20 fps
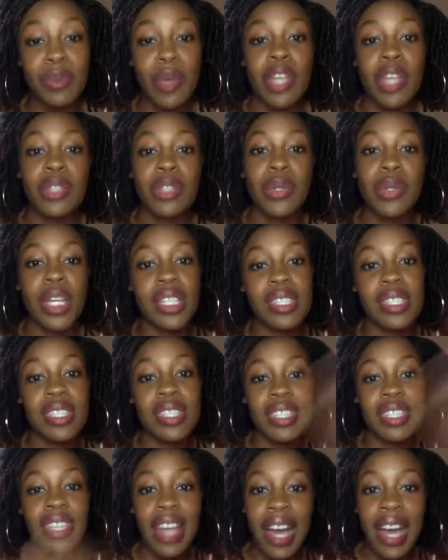you can see
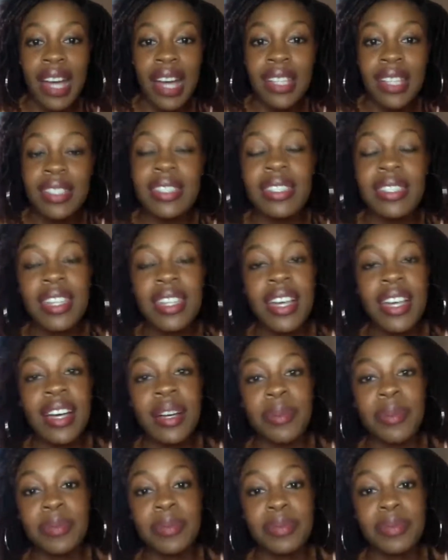ads
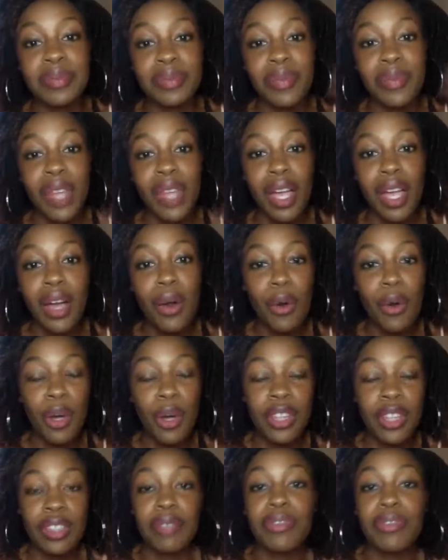on the
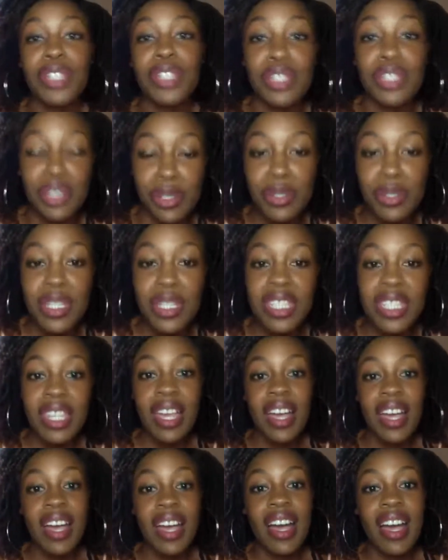videos,
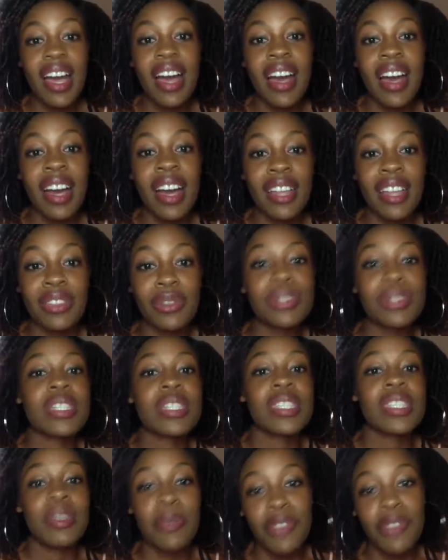those are some of
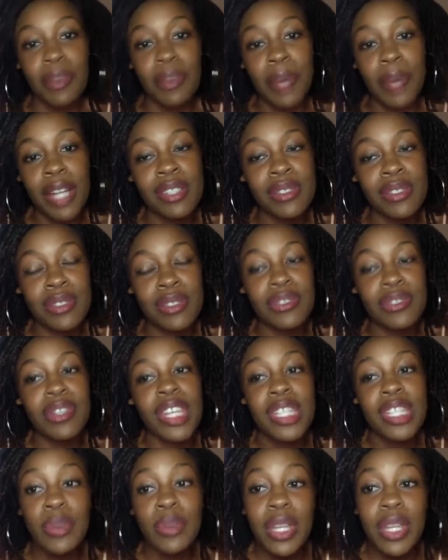the milestones. So that's why
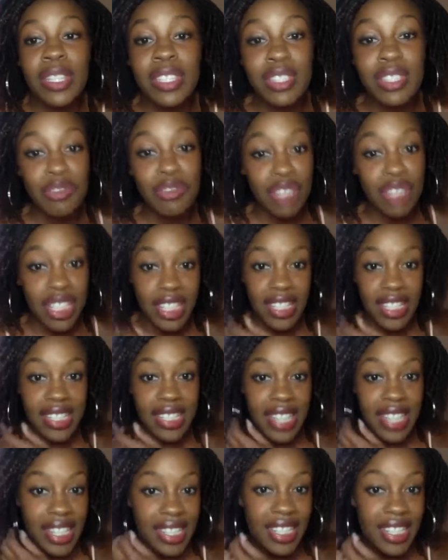this is really
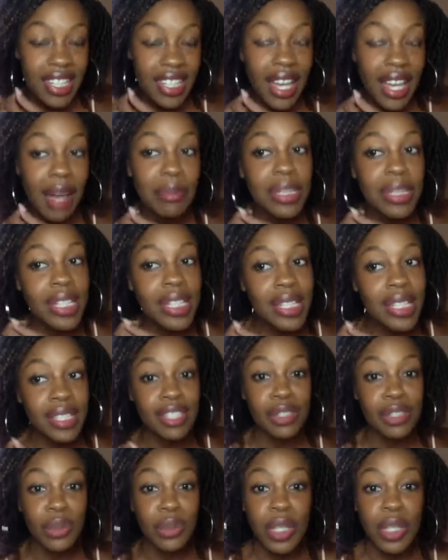exciting. I'm yet to
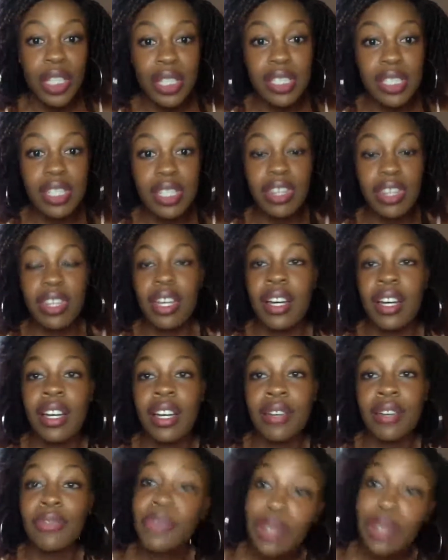hit the
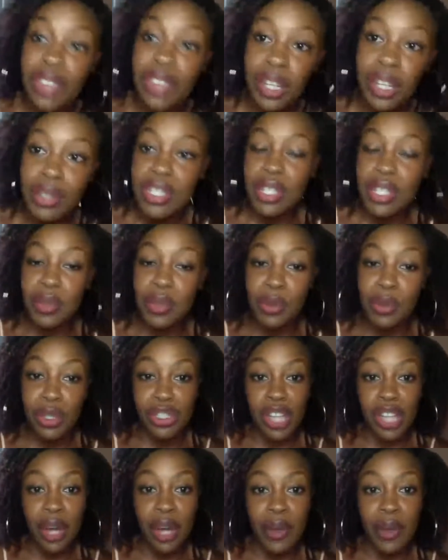4,000 watch
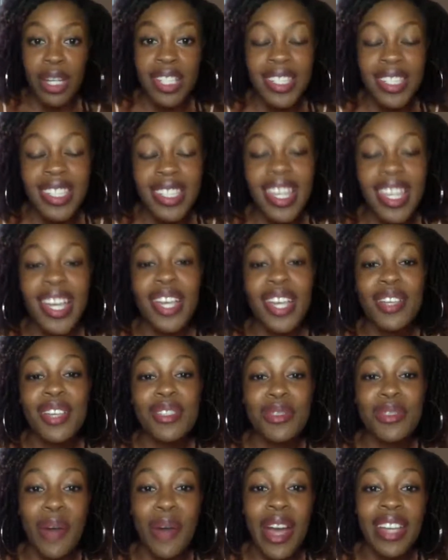hours. So I
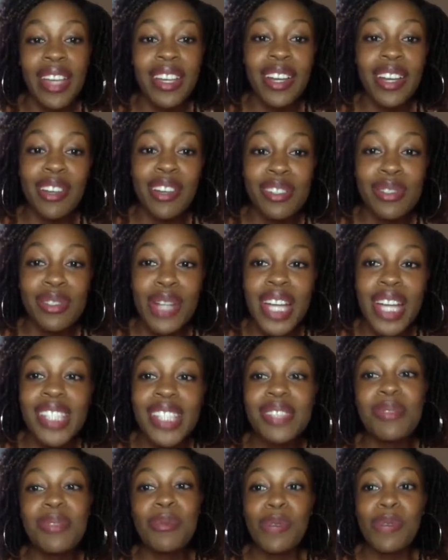encourage you guys to
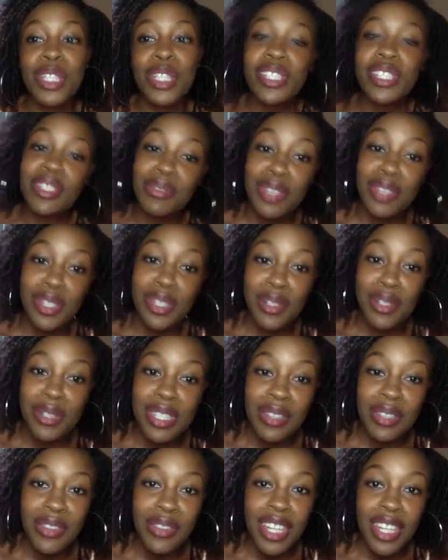watch the videos. If there
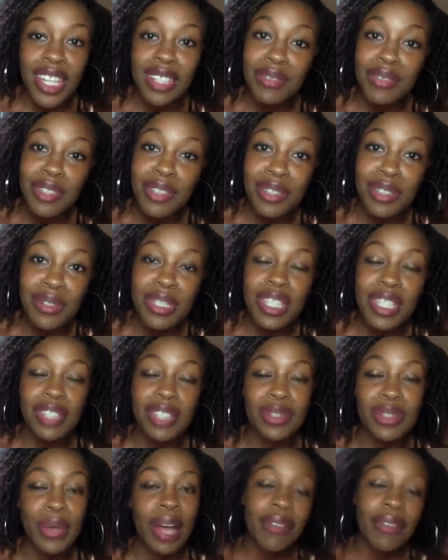are any videos that you
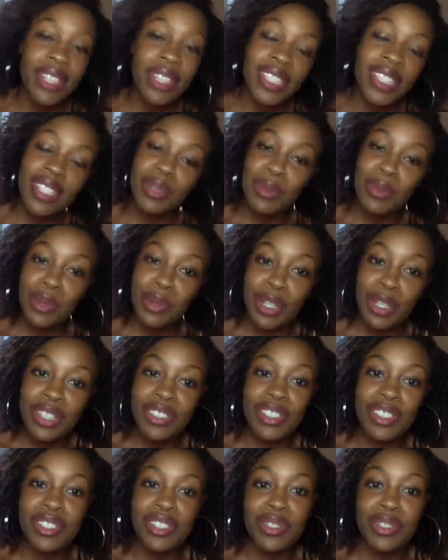haven't yet watched, just
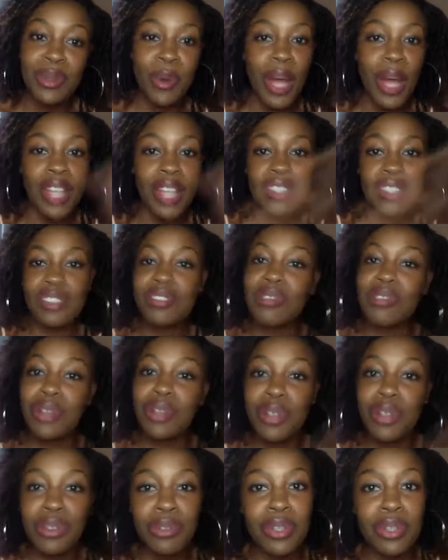go and scroll through
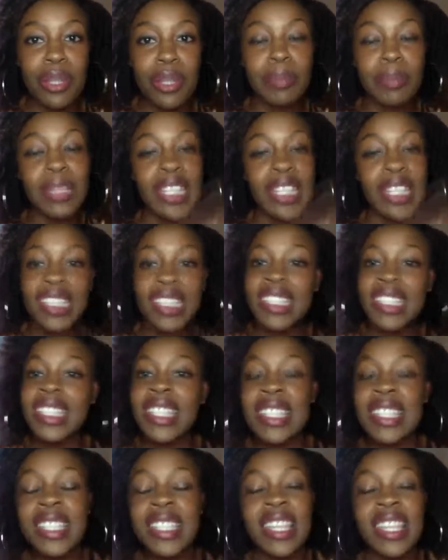the playlists
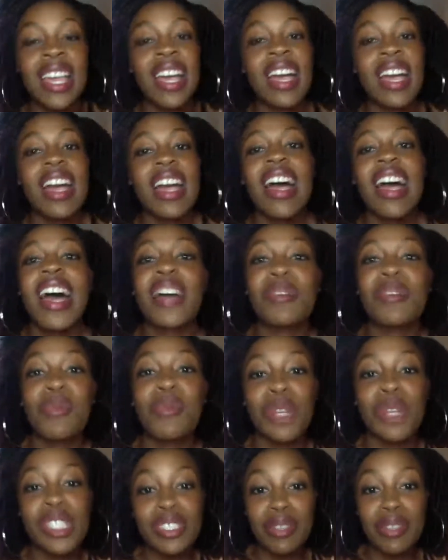and watch
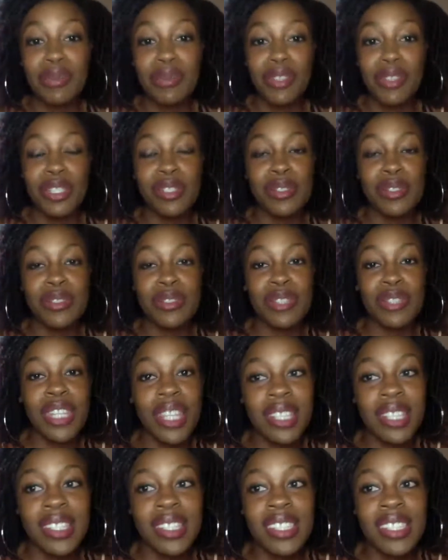the videos so that
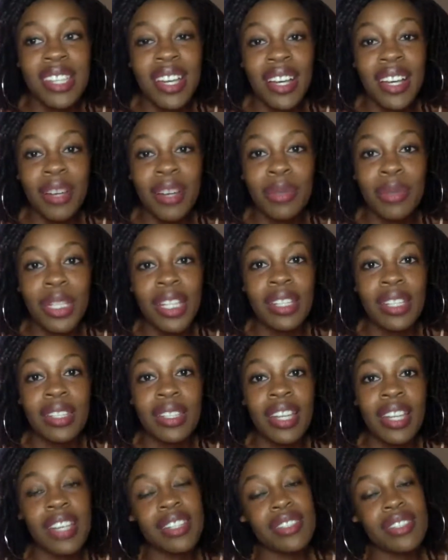we can
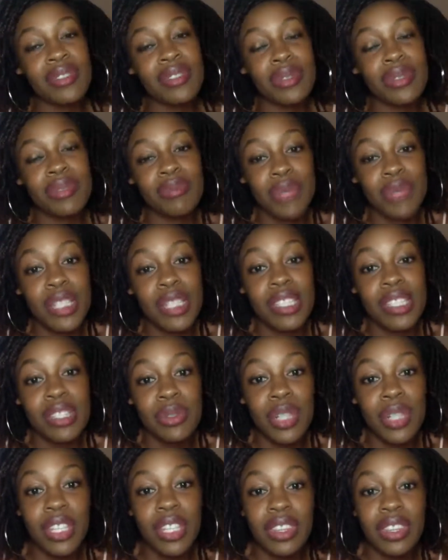soon hit
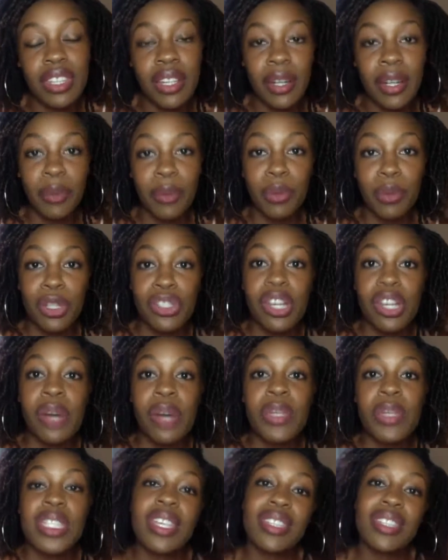the watch hours
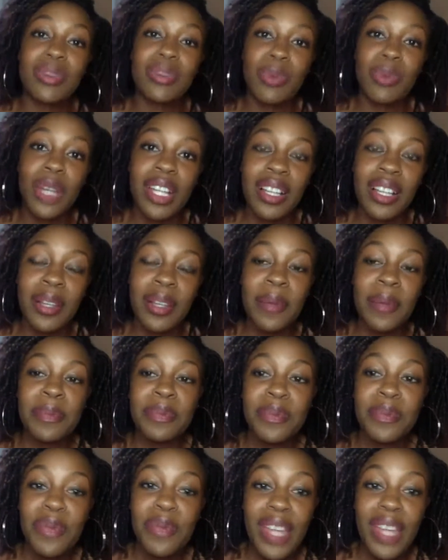as well.
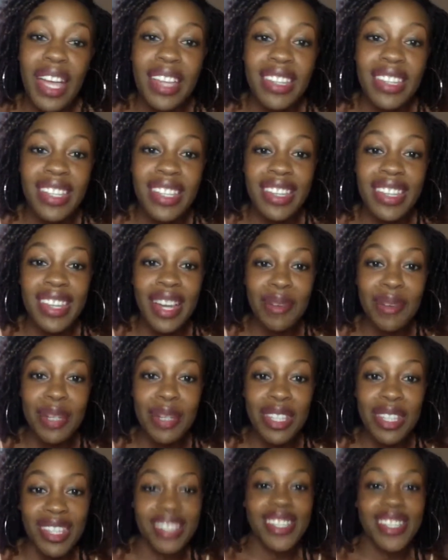And then that way the
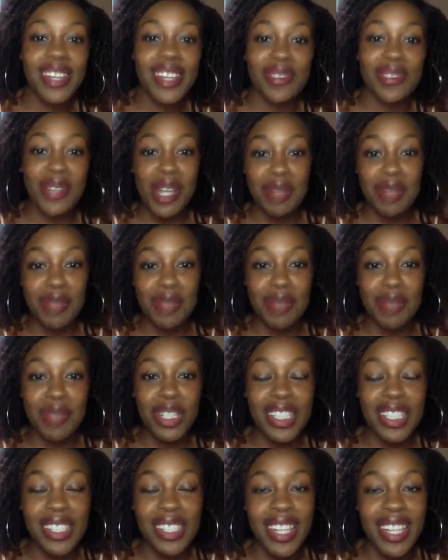channel can be
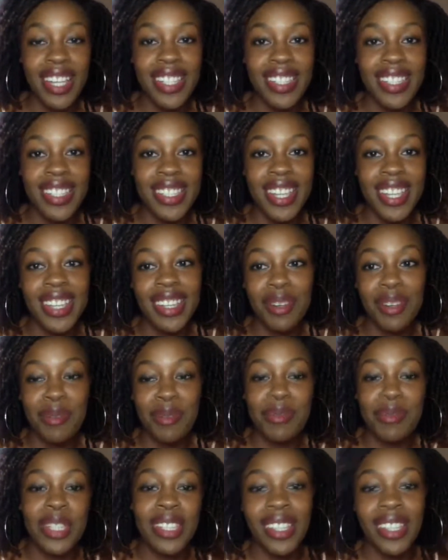monetized, and that will be
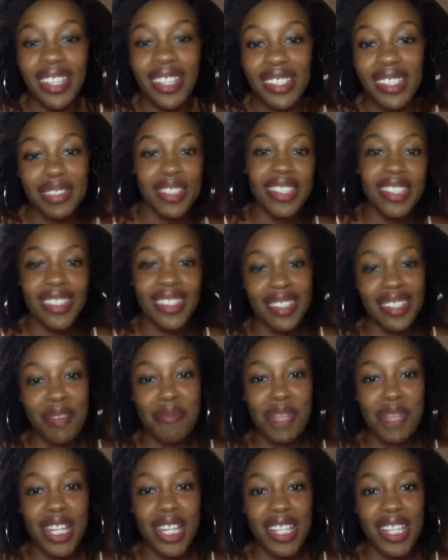an even
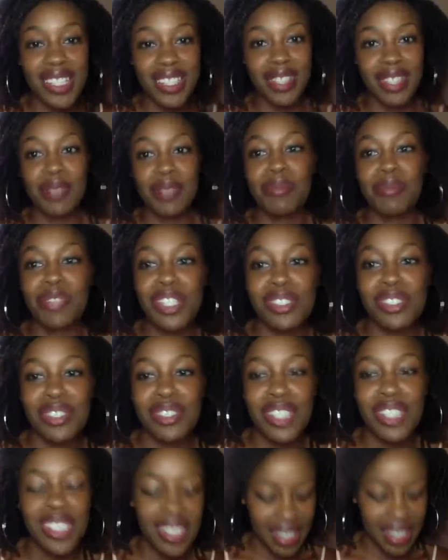bigger celebration.
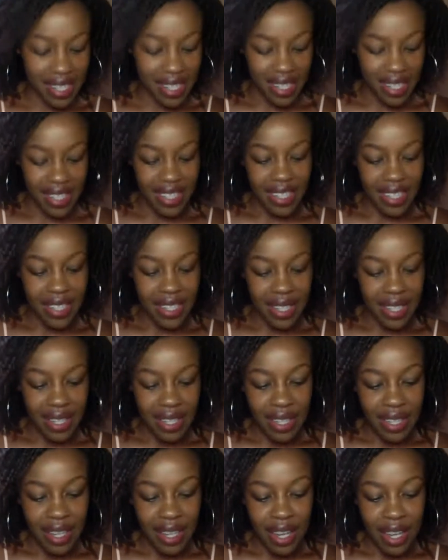
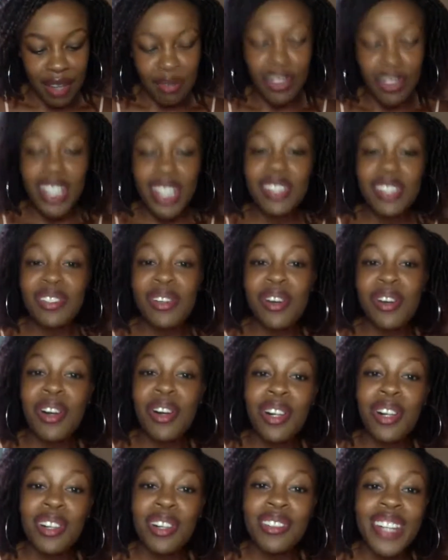
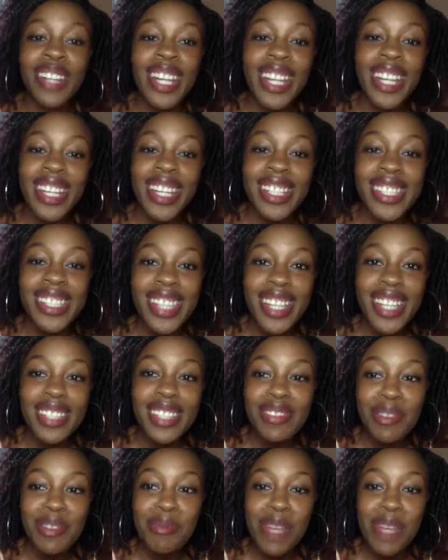Rach, thanks for
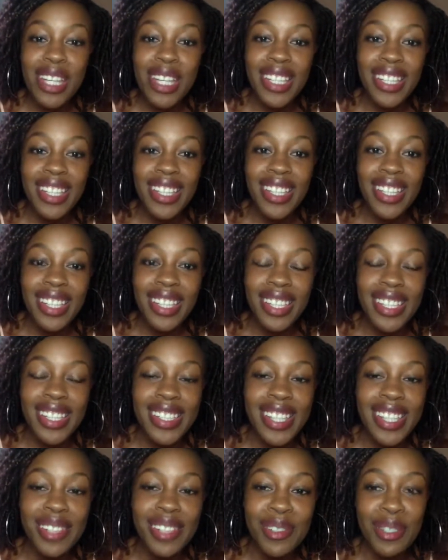making it. I know
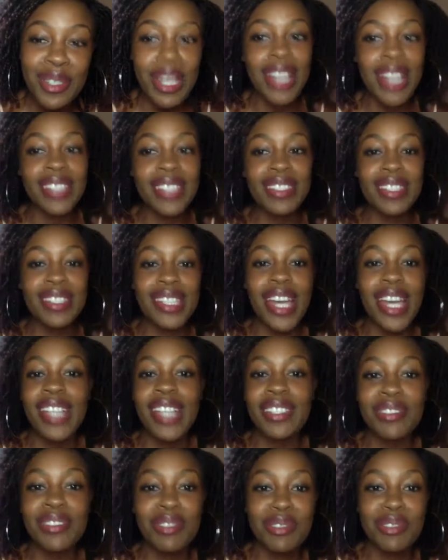you had to dash through
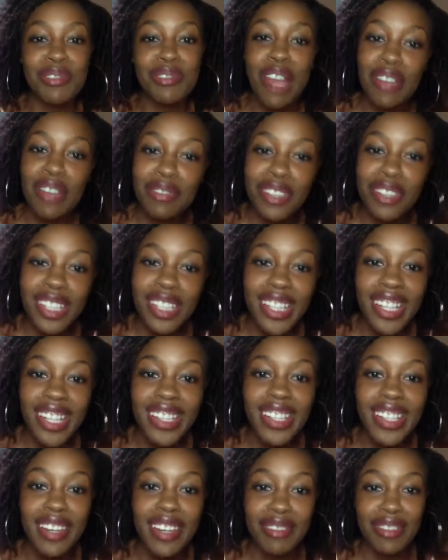traffic and
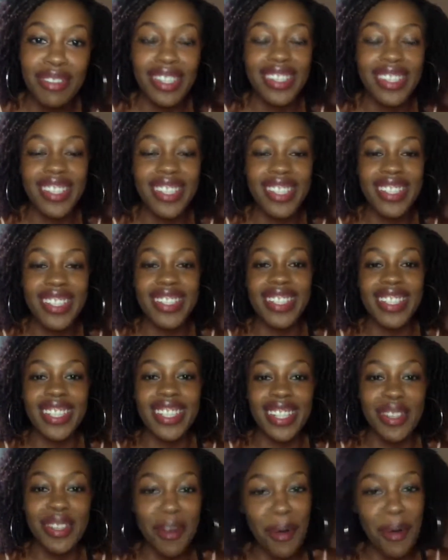everything to get
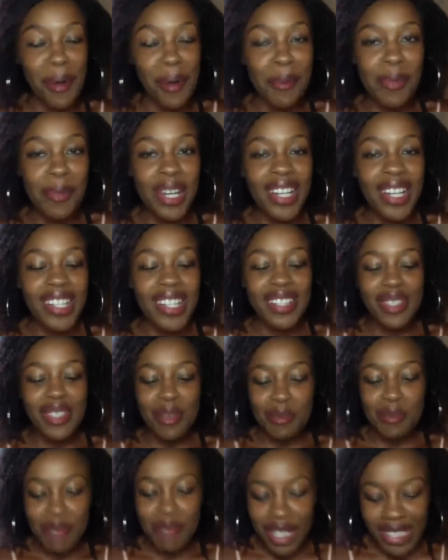home. So I'm
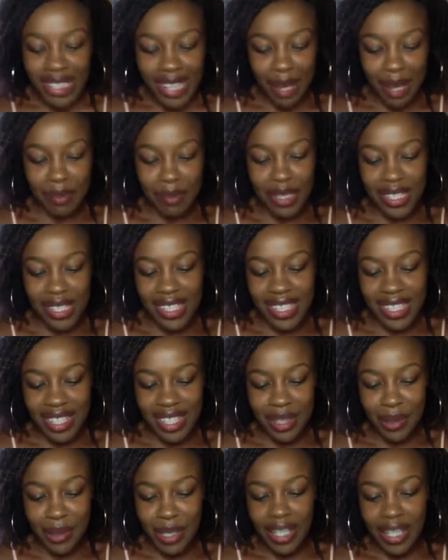really happy to see you
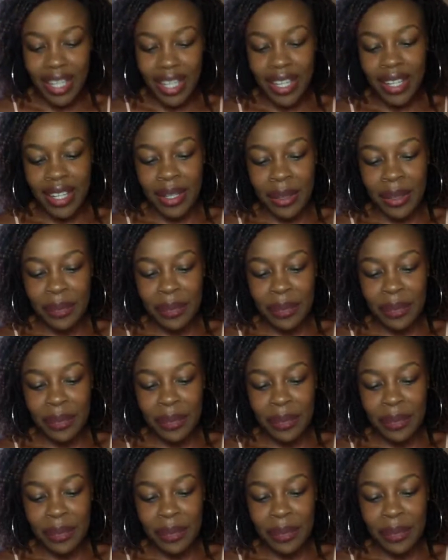here.